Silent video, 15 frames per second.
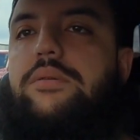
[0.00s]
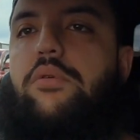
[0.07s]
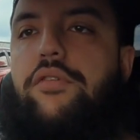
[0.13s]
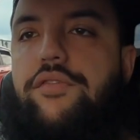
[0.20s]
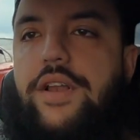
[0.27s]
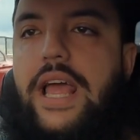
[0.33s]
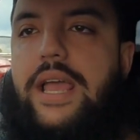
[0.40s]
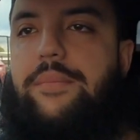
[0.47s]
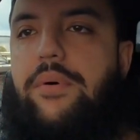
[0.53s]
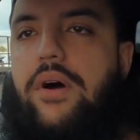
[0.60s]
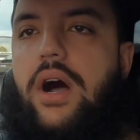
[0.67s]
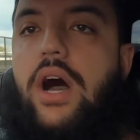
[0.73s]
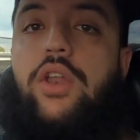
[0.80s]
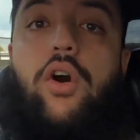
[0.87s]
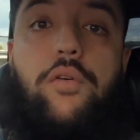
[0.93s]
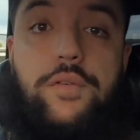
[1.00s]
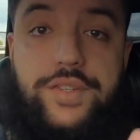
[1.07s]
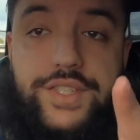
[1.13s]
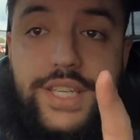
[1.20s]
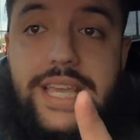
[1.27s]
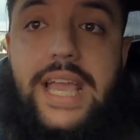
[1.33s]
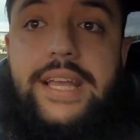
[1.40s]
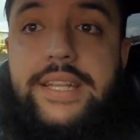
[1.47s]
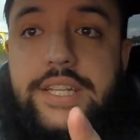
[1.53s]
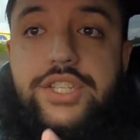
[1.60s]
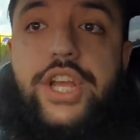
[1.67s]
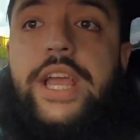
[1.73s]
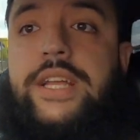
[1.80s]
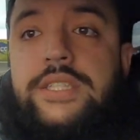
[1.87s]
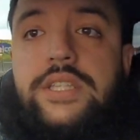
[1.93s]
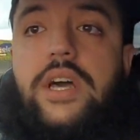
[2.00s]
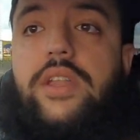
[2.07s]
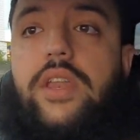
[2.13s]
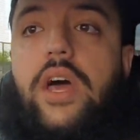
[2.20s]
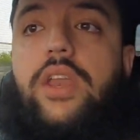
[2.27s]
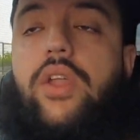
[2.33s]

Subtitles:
with labour, and obviously getting the chain done,